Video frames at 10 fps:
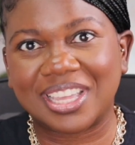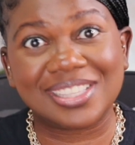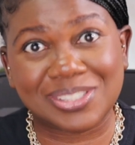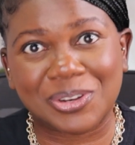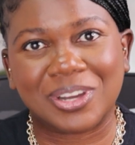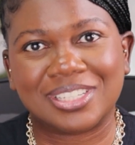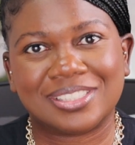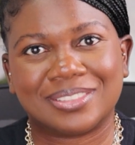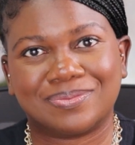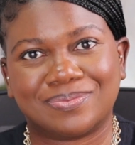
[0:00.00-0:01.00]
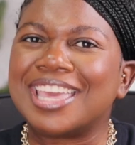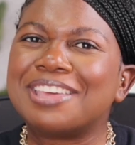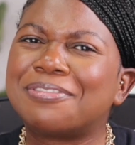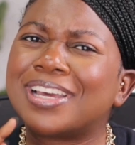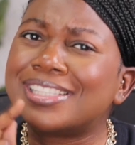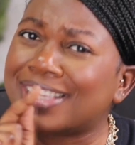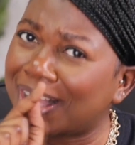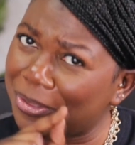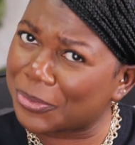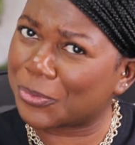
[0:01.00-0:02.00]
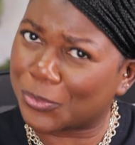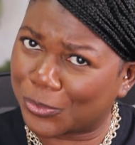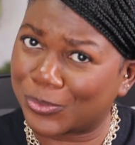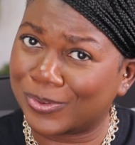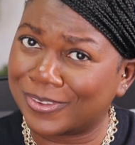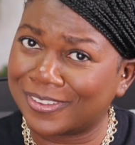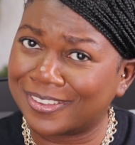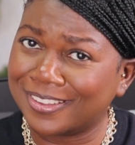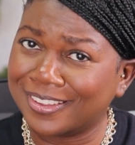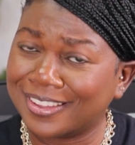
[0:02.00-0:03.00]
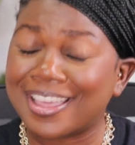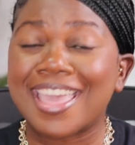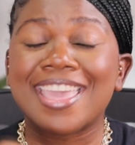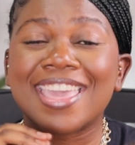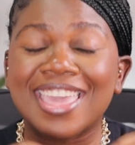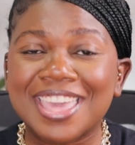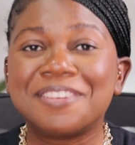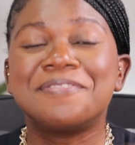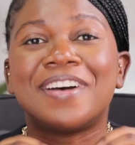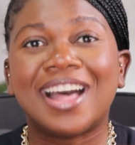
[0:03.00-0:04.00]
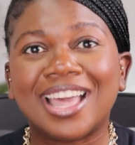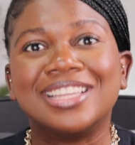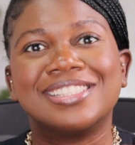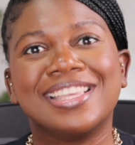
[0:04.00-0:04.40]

It's not. If I tell you, matter